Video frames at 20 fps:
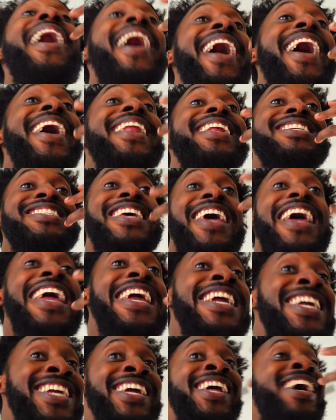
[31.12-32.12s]
hand is
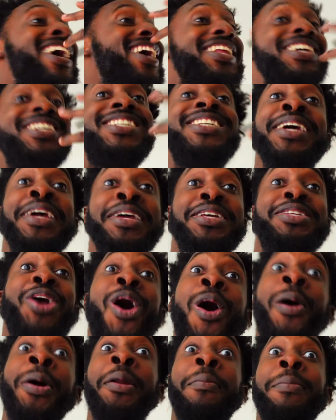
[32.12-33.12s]
aching. This shit is
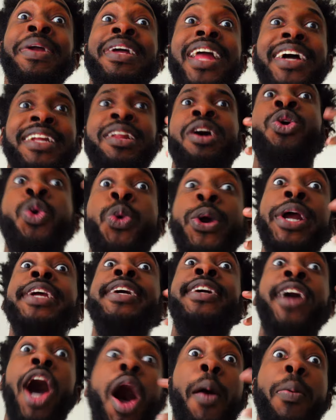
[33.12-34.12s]
talking to me like the
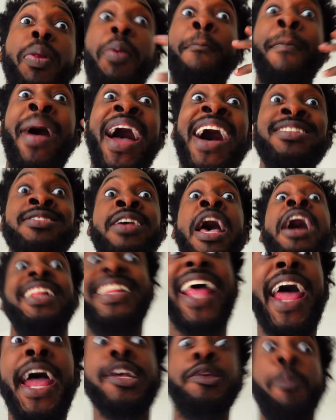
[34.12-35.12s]
Green Goblin mask.
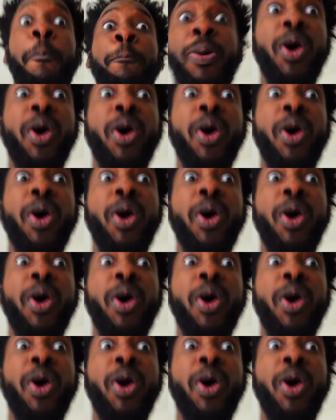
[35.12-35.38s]
Dance,